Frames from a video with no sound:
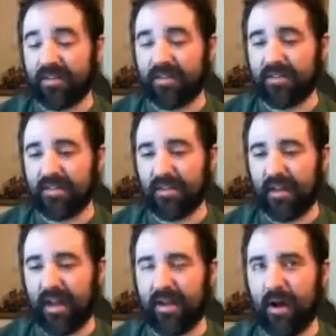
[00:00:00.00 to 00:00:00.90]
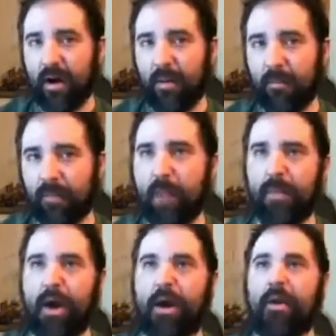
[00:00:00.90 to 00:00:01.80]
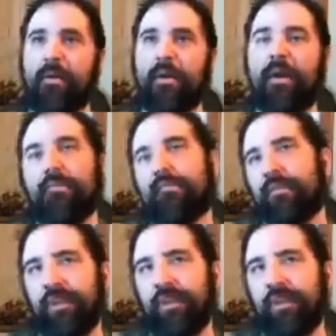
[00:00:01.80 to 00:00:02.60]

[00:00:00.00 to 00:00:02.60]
The field's long gone and closed. It wasn't Plains,